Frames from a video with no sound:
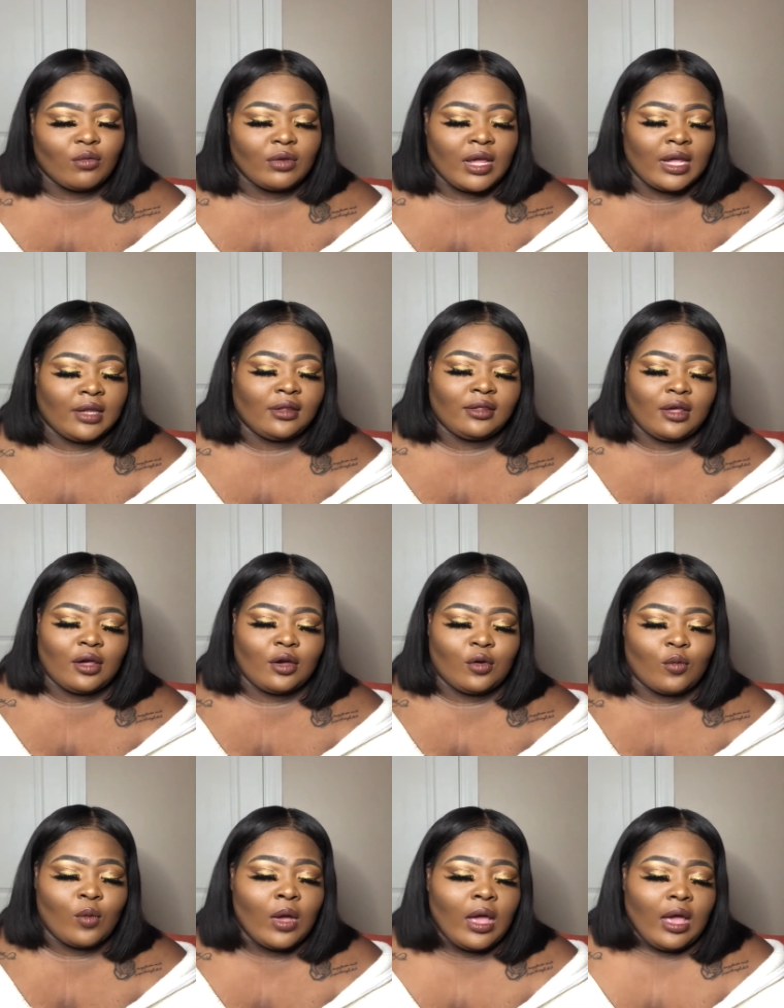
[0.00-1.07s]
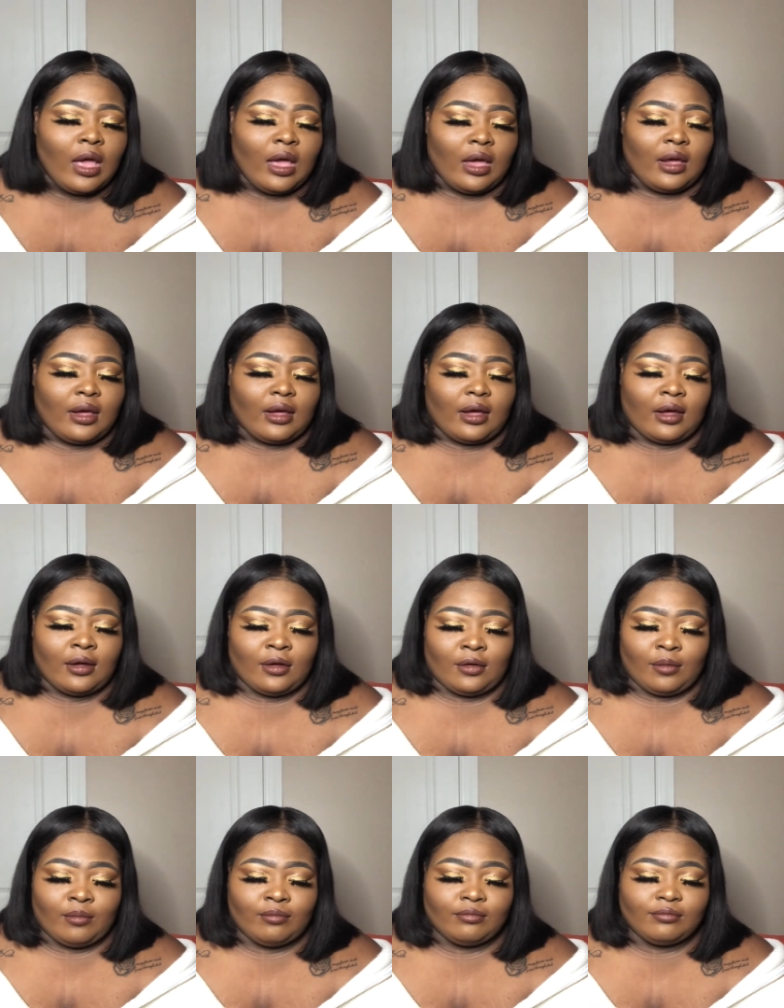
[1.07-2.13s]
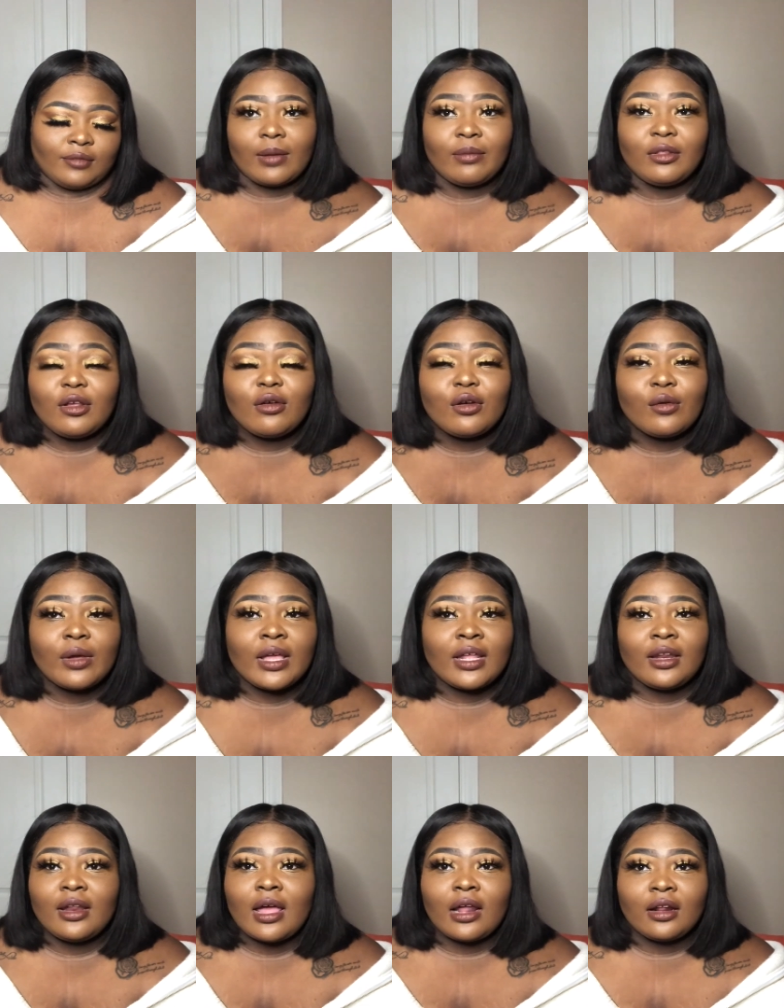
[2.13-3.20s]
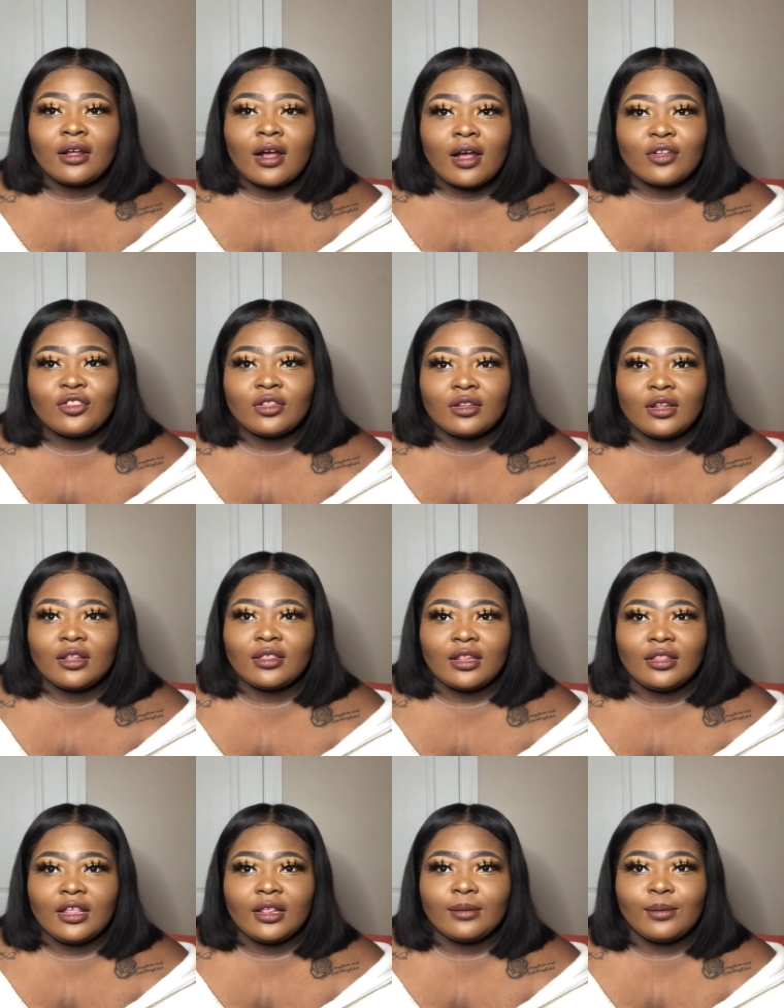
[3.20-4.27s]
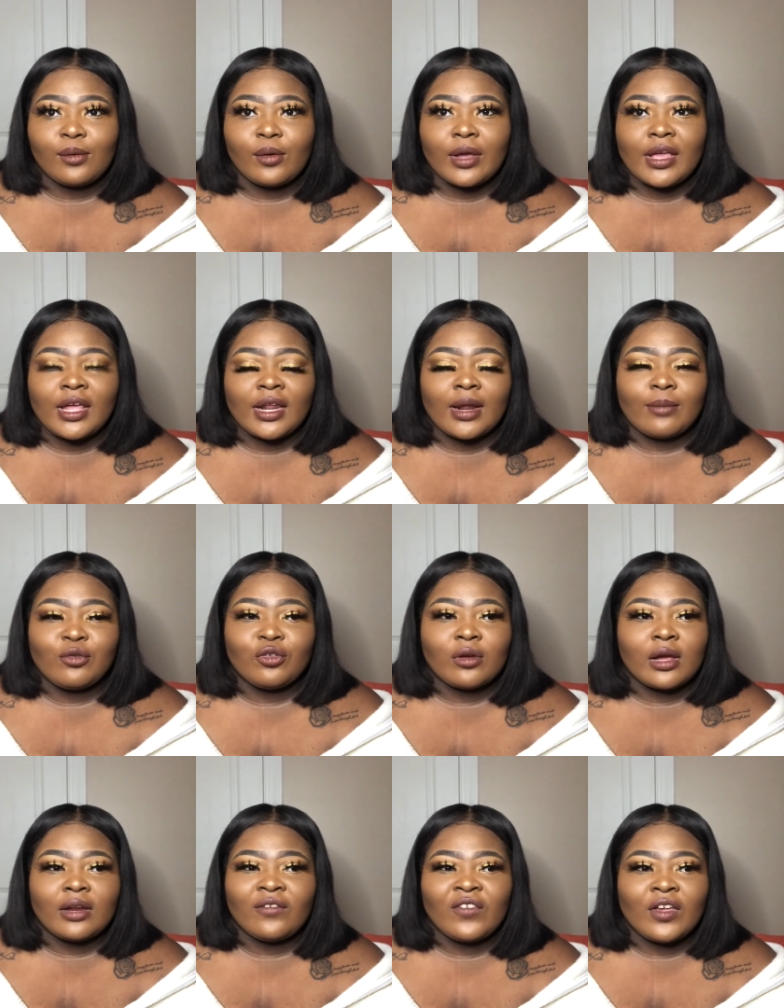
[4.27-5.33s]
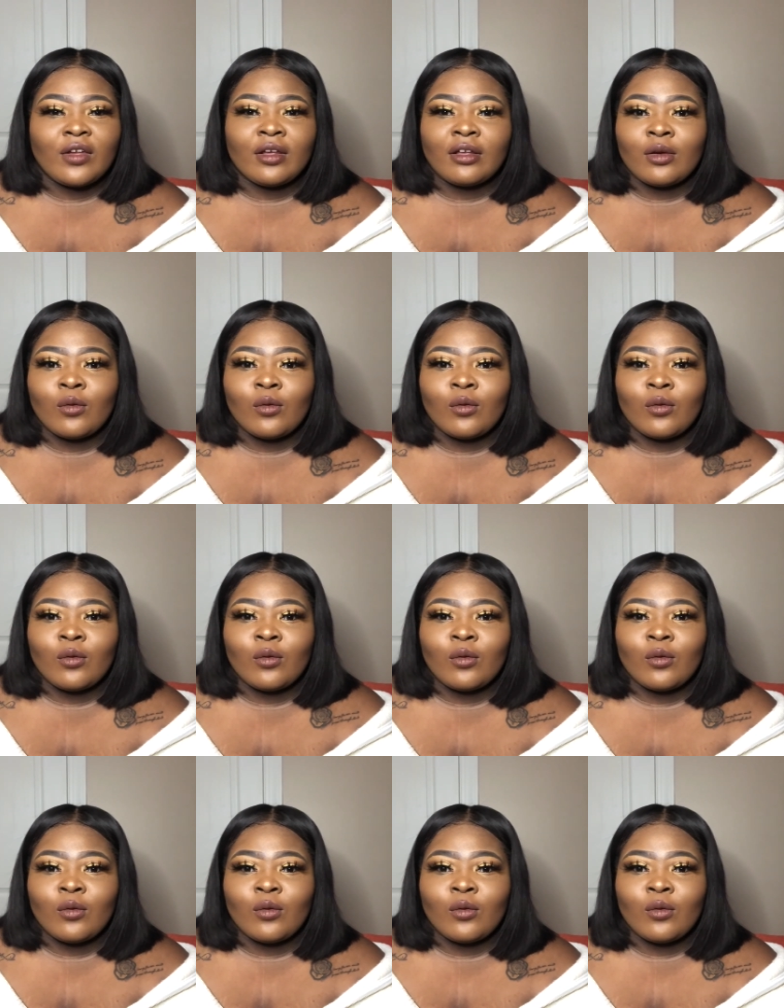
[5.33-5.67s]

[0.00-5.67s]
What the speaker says: And so I'm still going in and out of consciousness at this point, and I'm trying to figure out